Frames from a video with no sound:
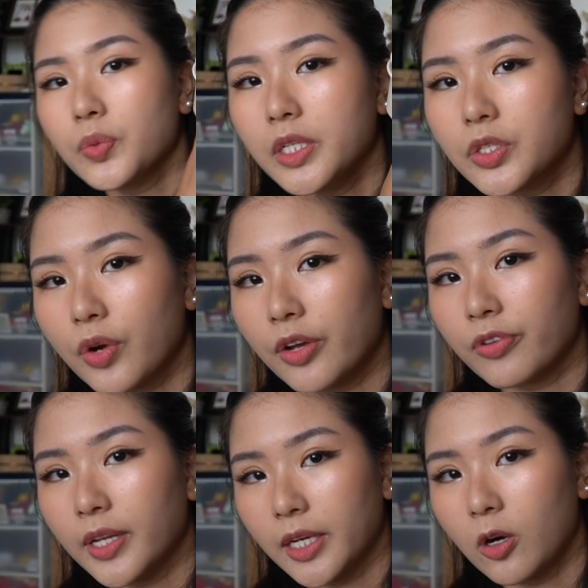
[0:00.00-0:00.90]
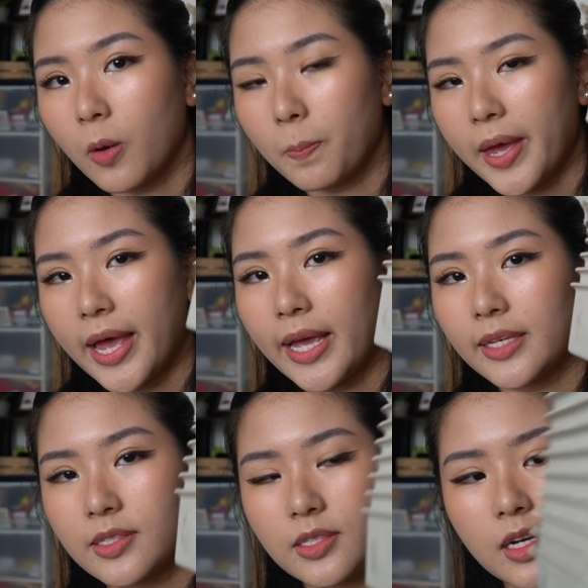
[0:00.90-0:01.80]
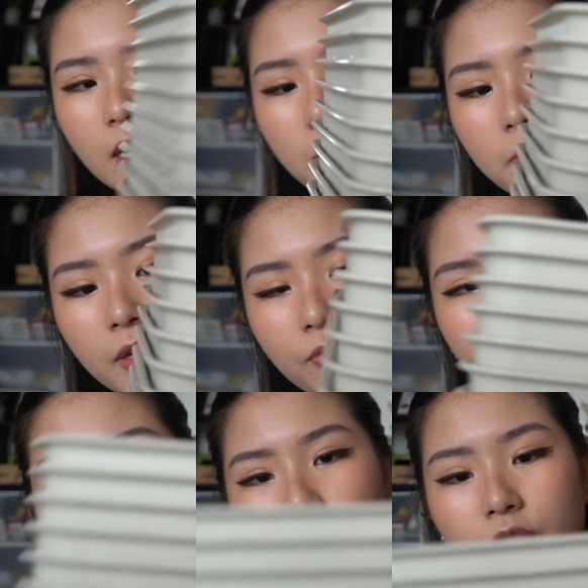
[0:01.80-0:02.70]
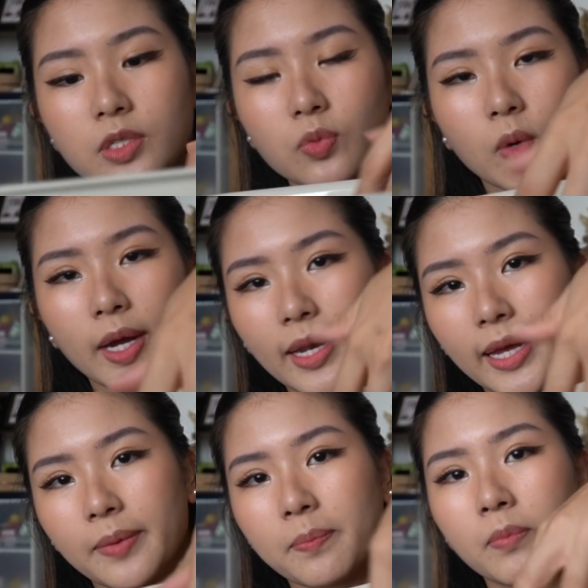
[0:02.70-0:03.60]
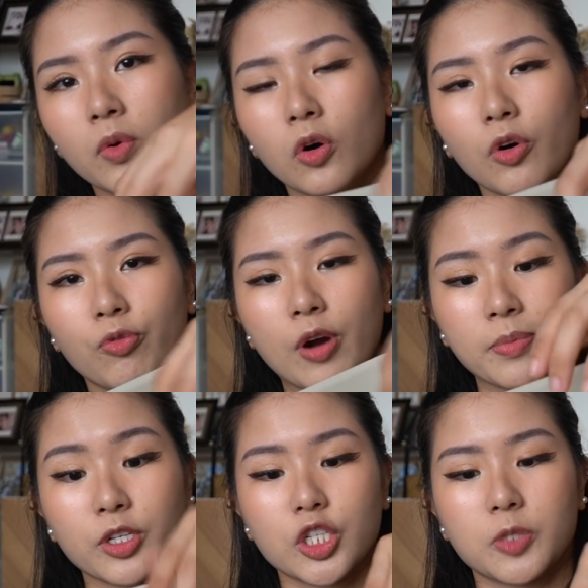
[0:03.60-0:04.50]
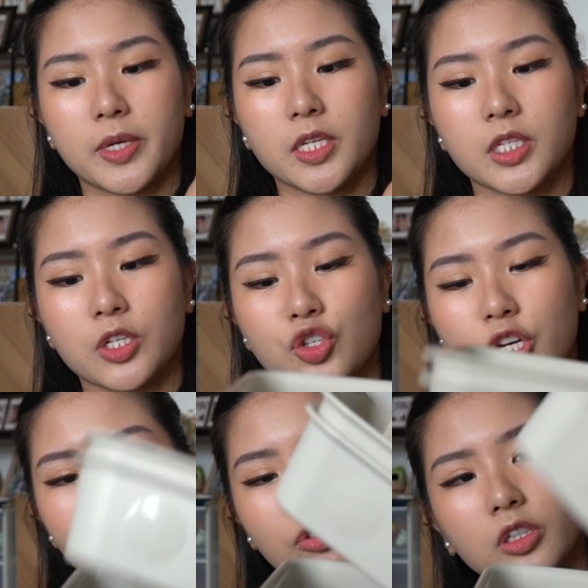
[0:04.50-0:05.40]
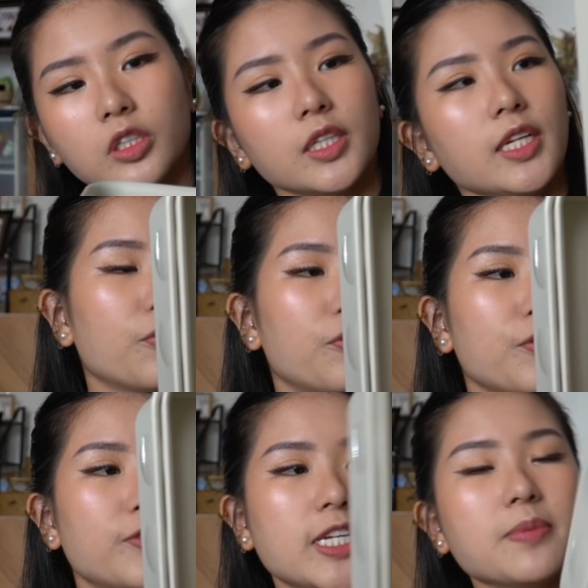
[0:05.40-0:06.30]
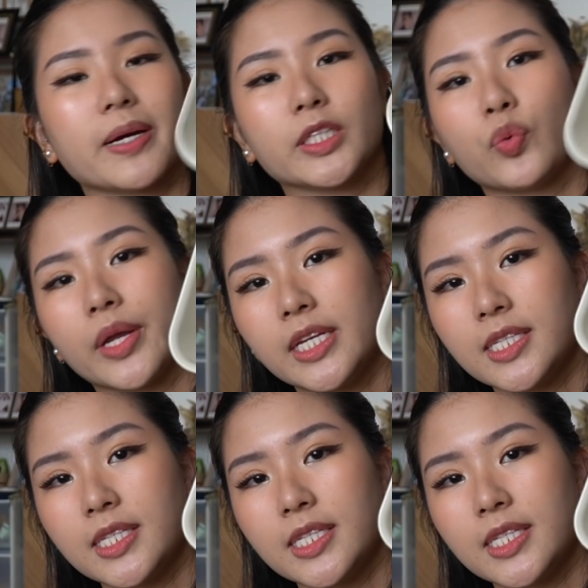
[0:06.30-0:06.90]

one is great for like compacts, if you just want like more rummage space in general. 15 by 20